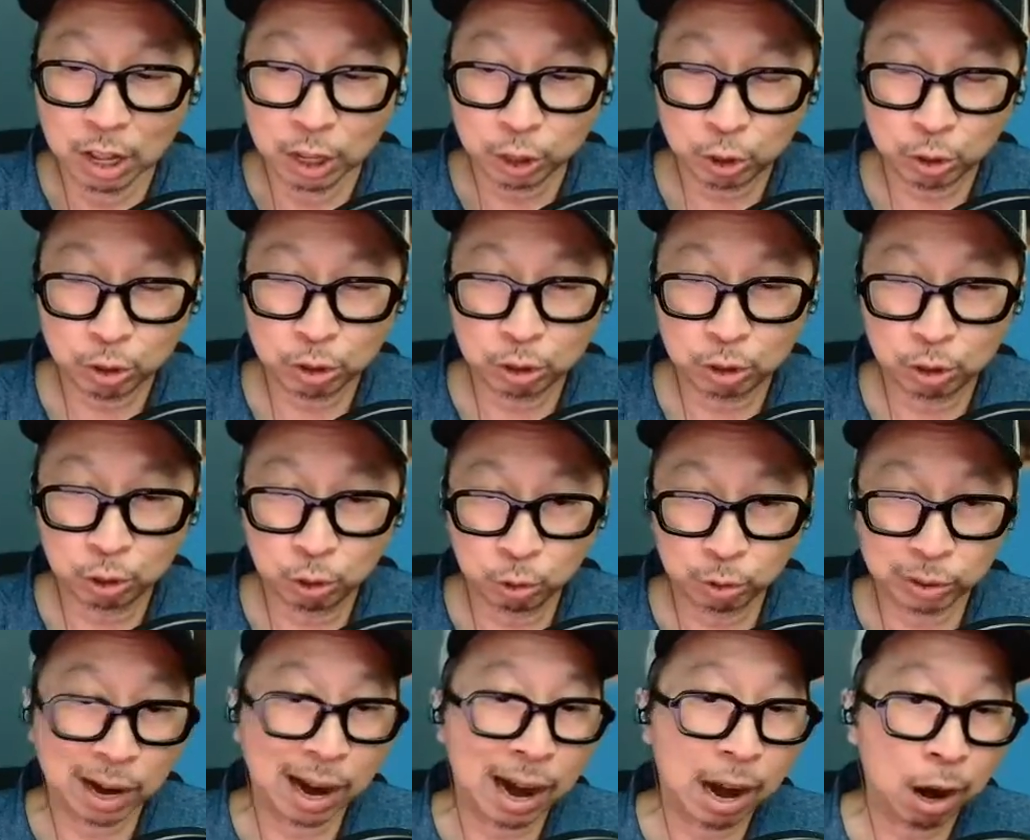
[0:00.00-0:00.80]
to
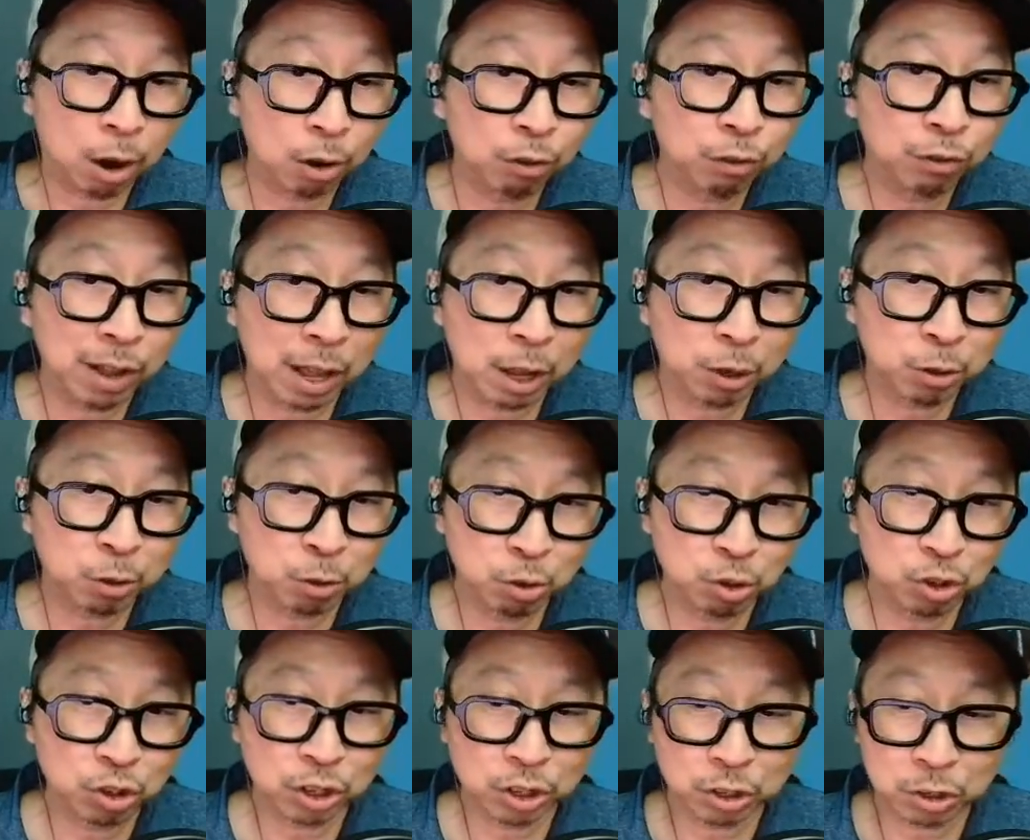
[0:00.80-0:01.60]
include our
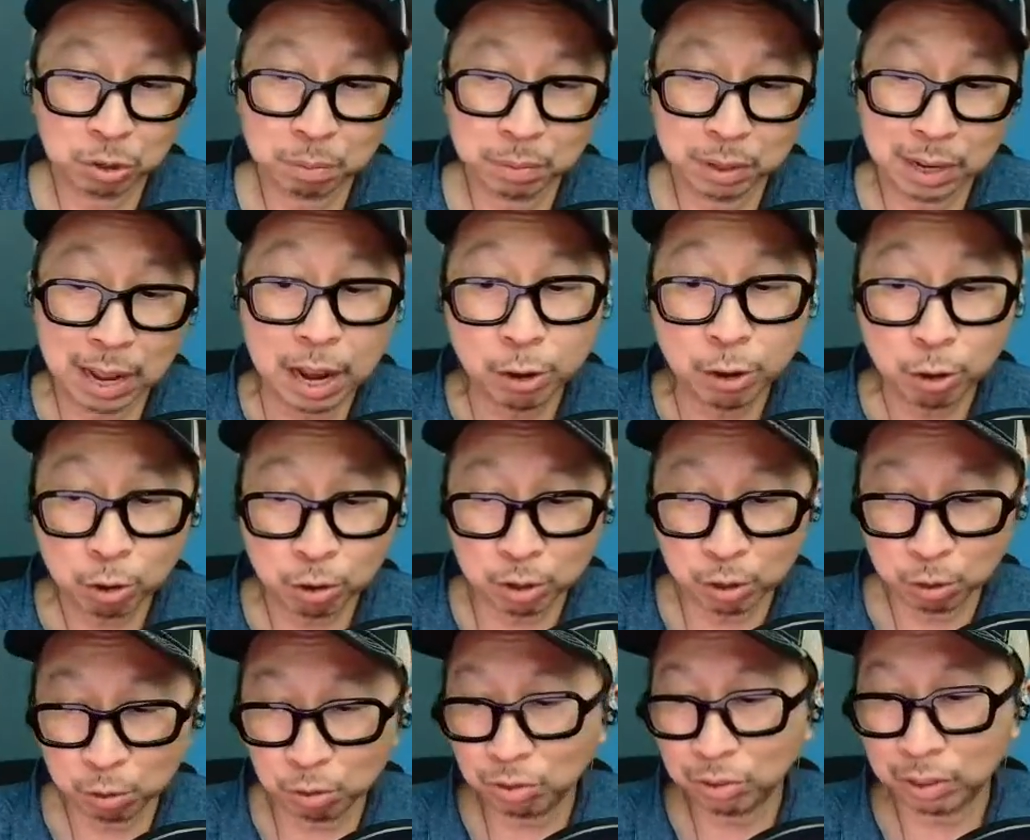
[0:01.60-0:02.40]
value judgment and your
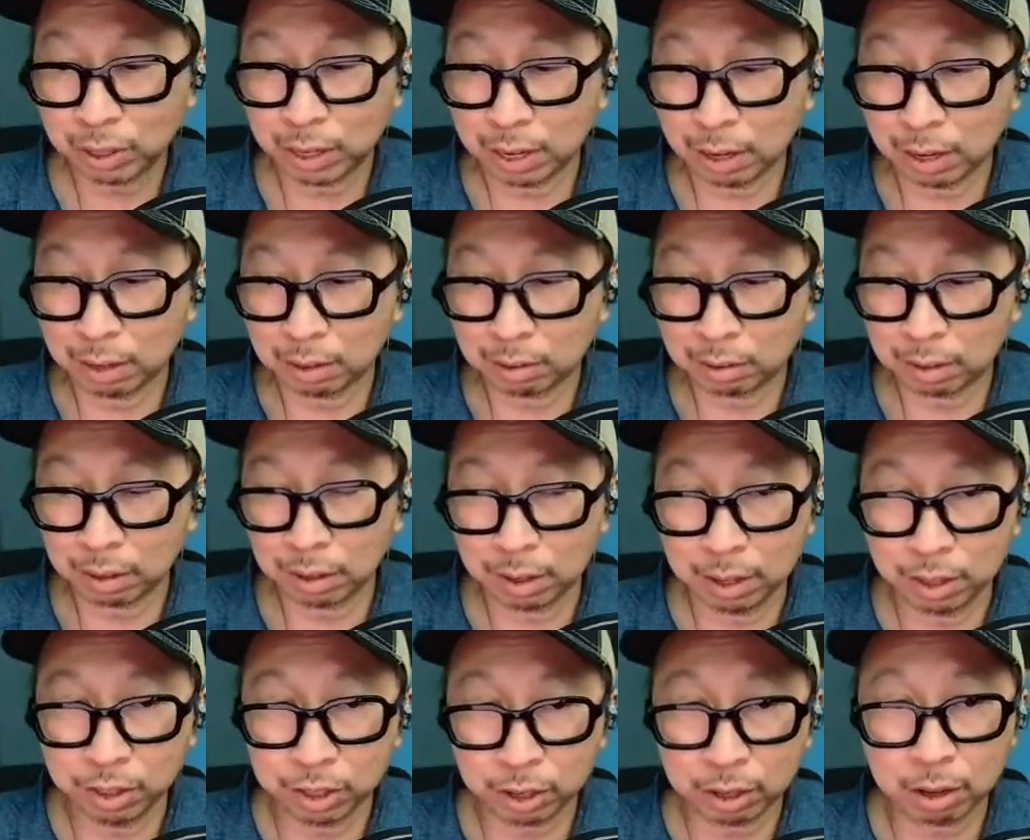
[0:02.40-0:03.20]
use case
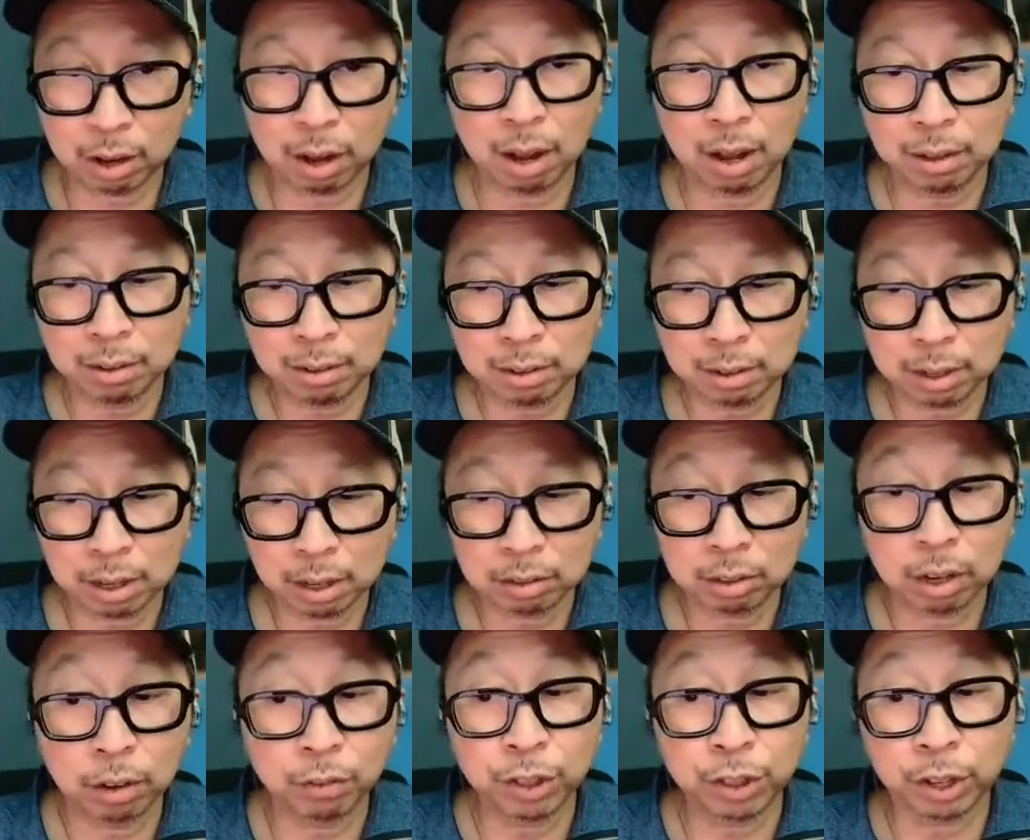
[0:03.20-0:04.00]
in the
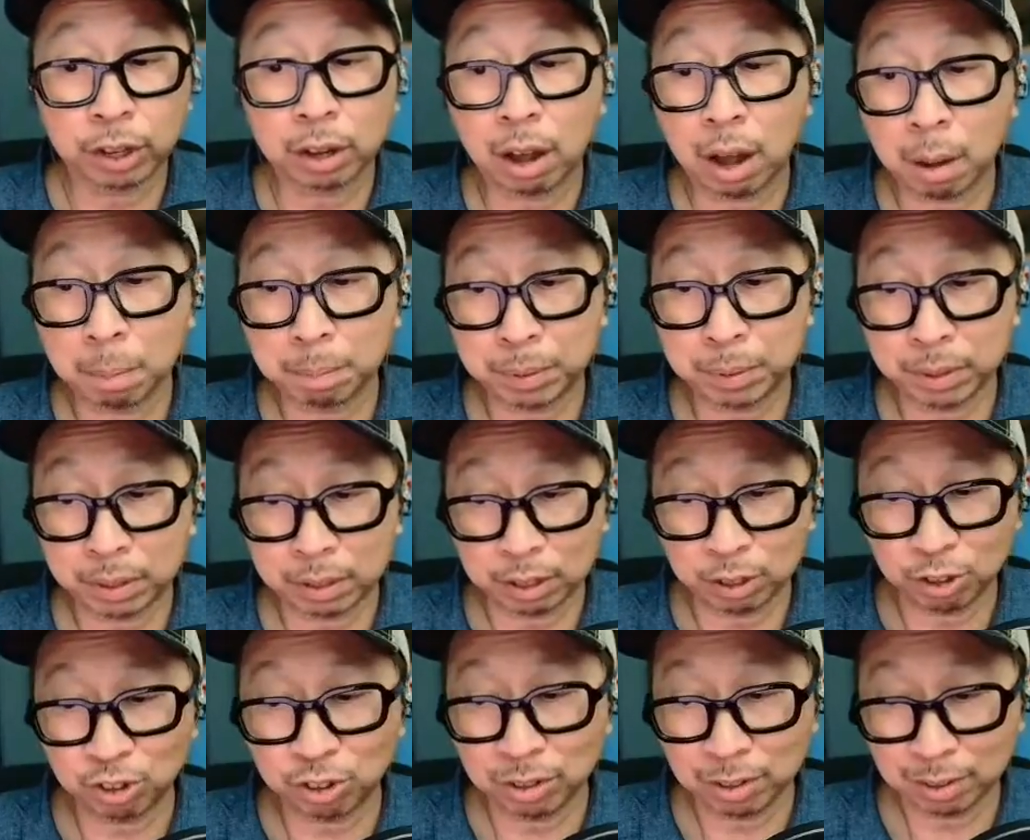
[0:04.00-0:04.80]
context of the
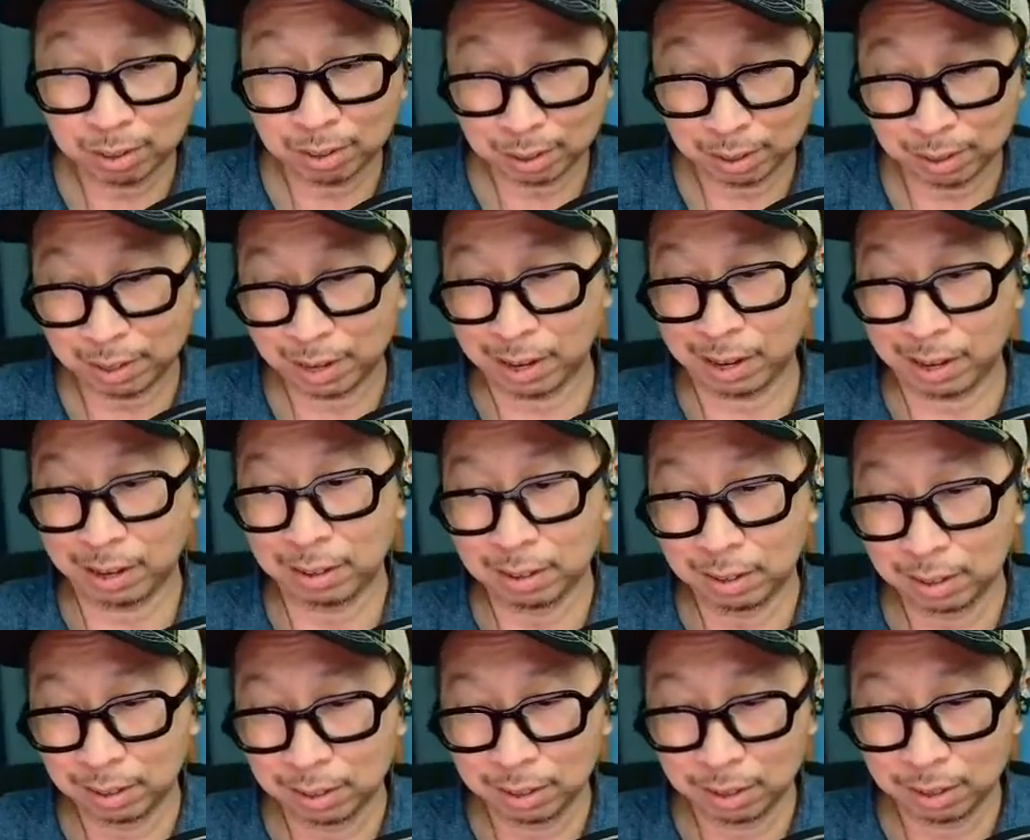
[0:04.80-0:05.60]
competition today,
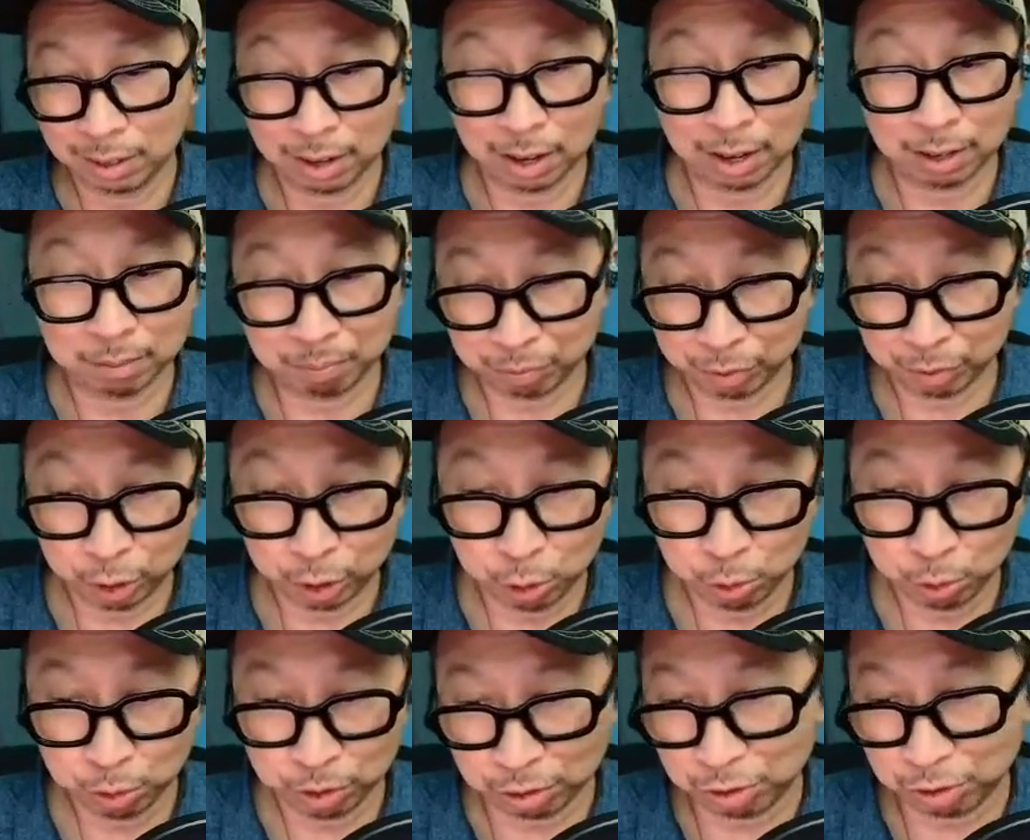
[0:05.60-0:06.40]
not
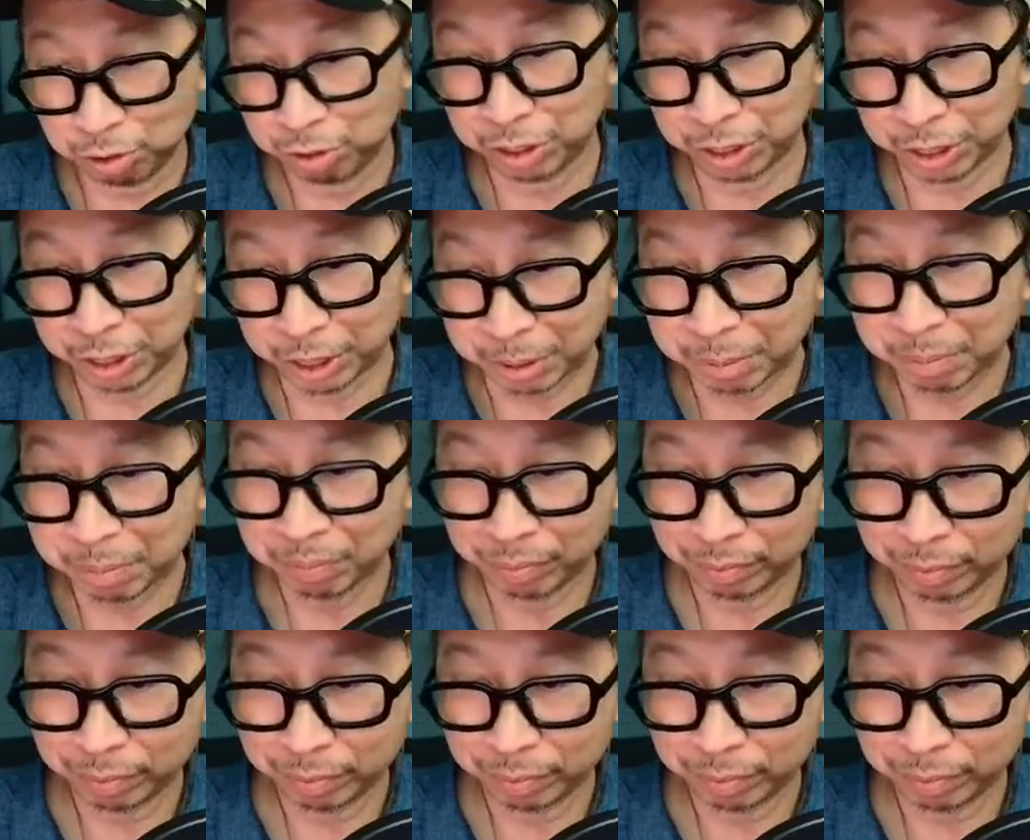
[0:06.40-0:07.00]
2 years ago.